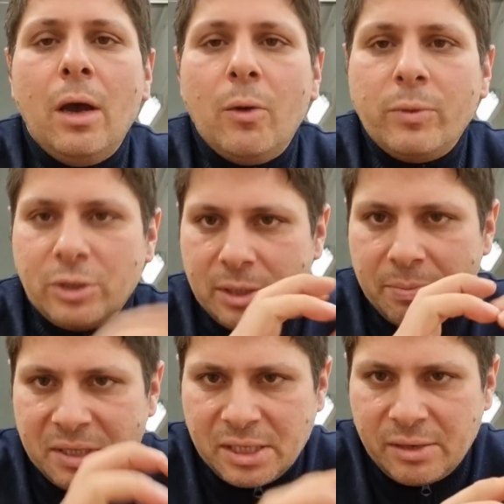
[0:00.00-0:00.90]
which is
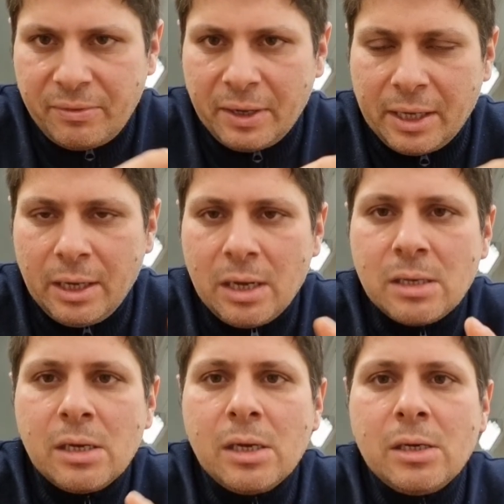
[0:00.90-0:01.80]
specific
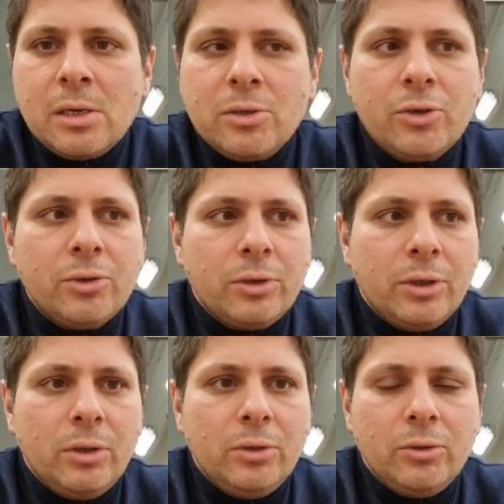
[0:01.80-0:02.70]

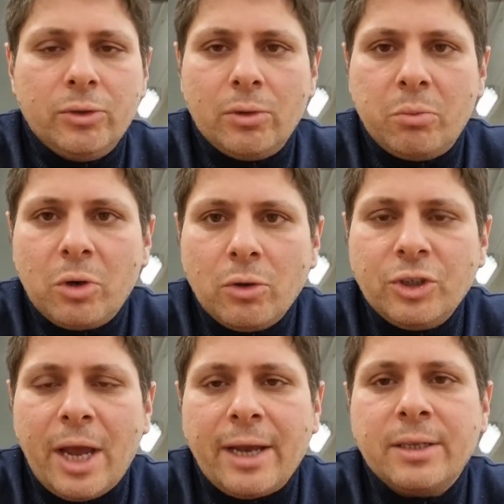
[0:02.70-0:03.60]
to your
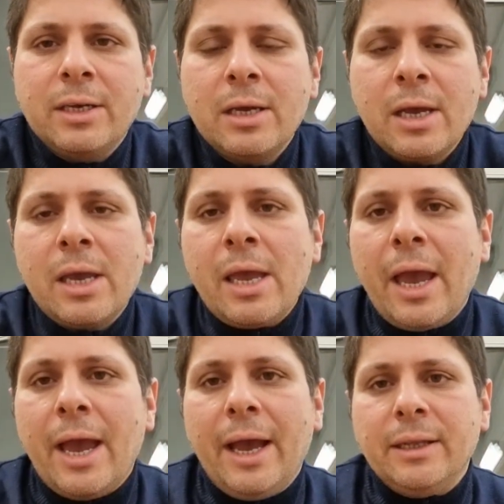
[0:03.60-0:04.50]
project,
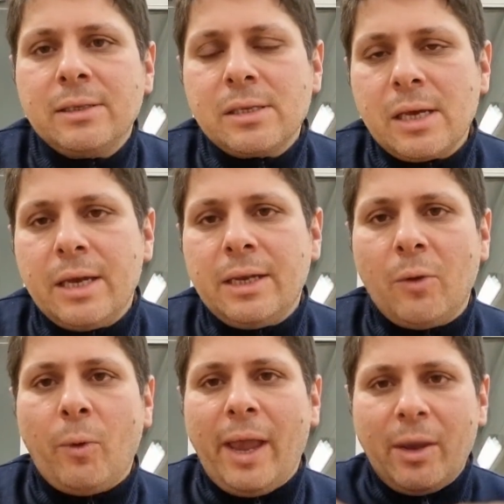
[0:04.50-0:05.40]
and in a
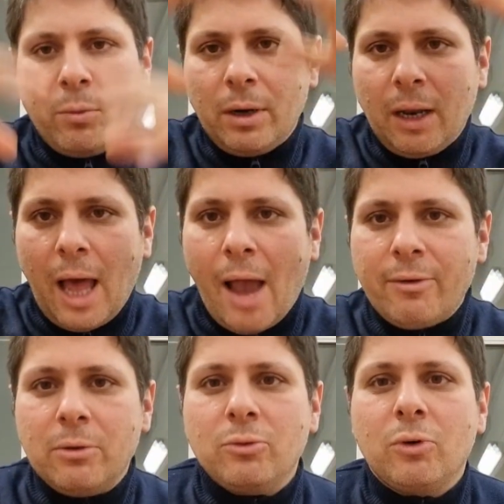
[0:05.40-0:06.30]
way will allow
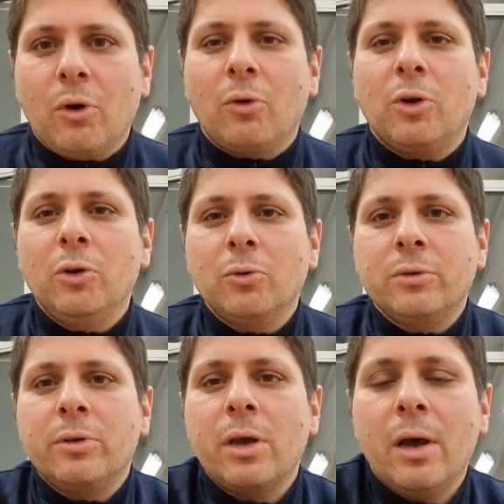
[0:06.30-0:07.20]
you to conclude